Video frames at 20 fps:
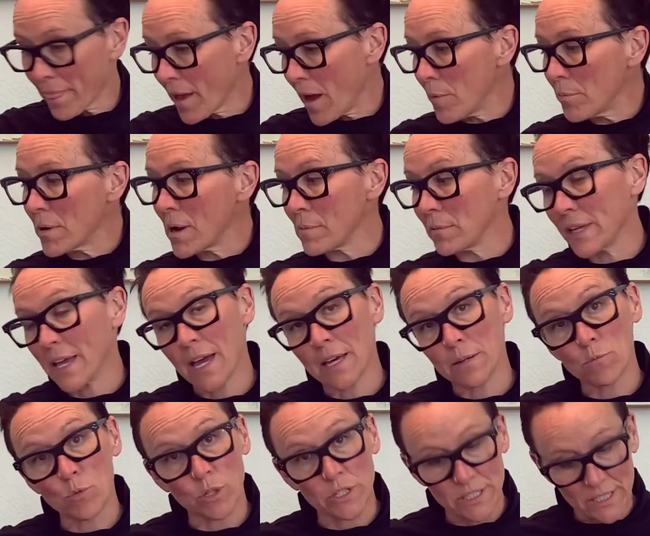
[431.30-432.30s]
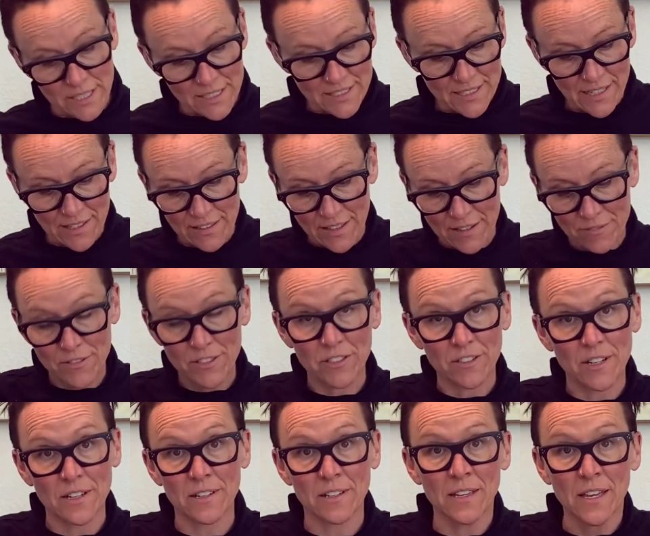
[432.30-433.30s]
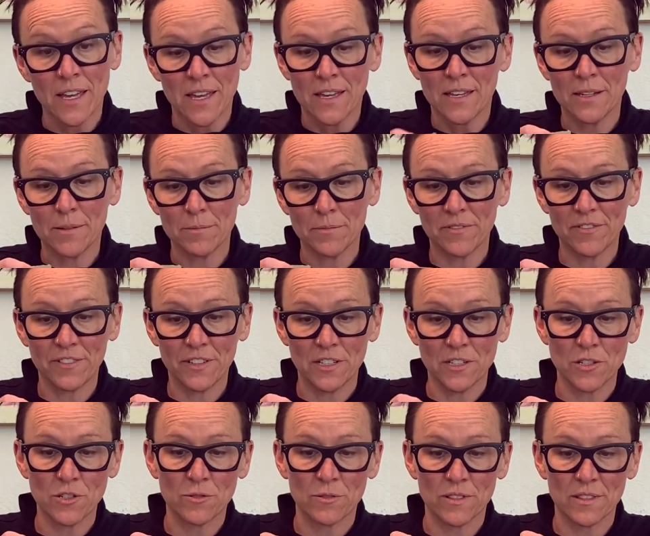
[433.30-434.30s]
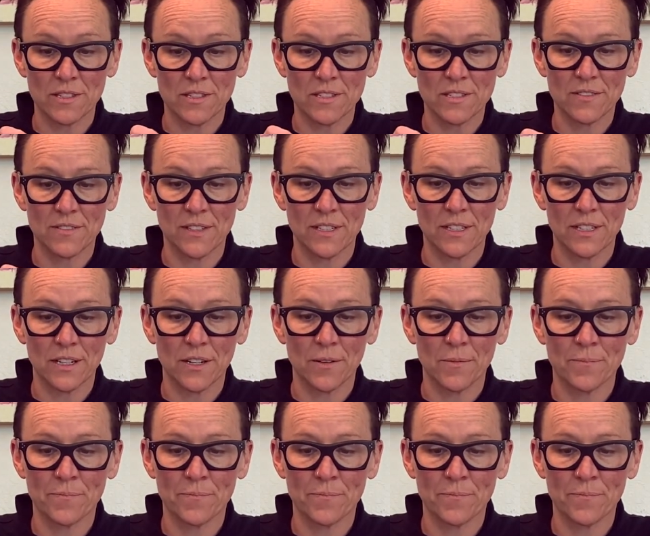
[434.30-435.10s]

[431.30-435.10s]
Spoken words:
I'll probably add more detail after I'm finished with this video.